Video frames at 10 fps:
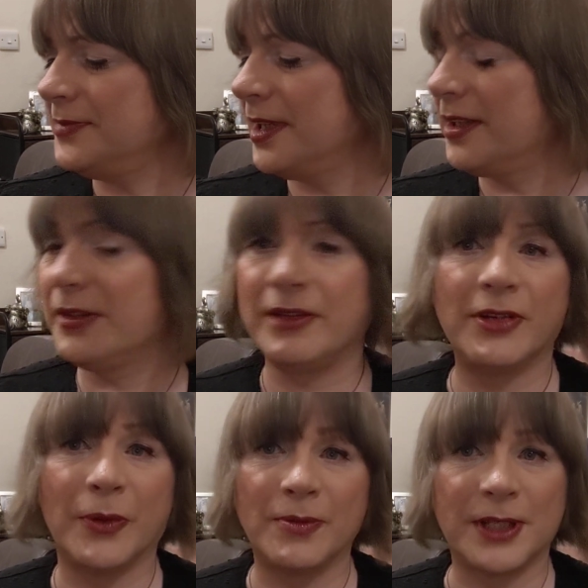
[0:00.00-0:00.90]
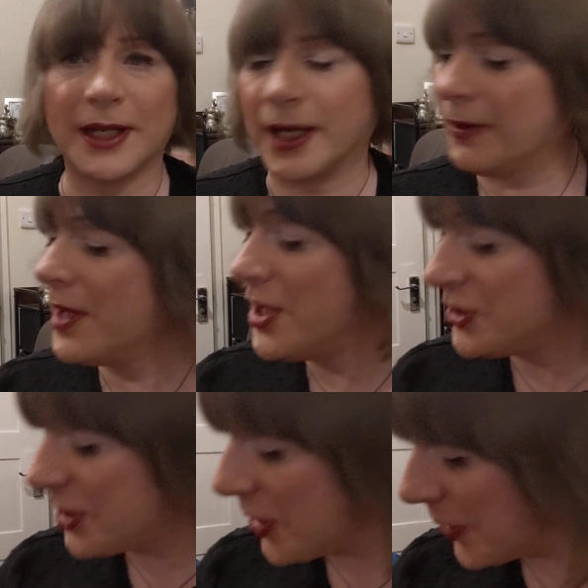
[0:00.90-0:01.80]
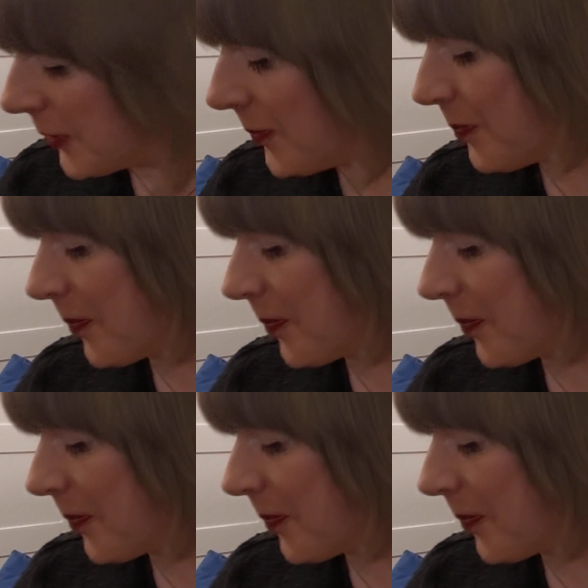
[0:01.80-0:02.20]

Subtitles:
I don't even know what I'm saying now. So,